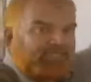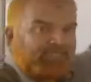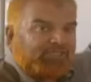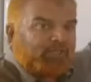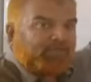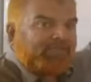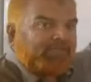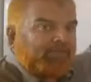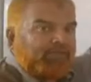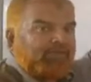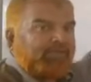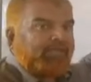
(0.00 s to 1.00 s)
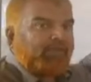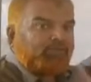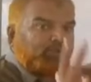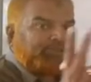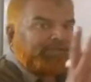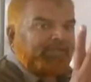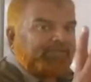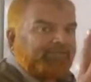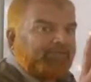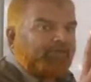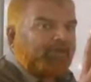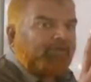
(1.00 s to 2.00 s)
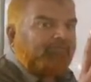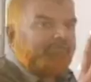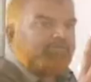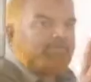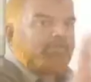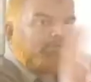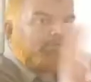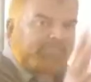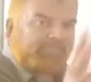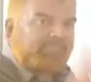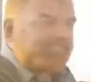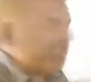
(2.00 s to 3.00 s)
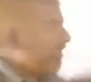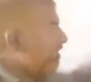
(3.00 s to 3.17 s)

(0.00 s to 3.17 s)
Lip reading: there is no wing. They have two pairs of wings,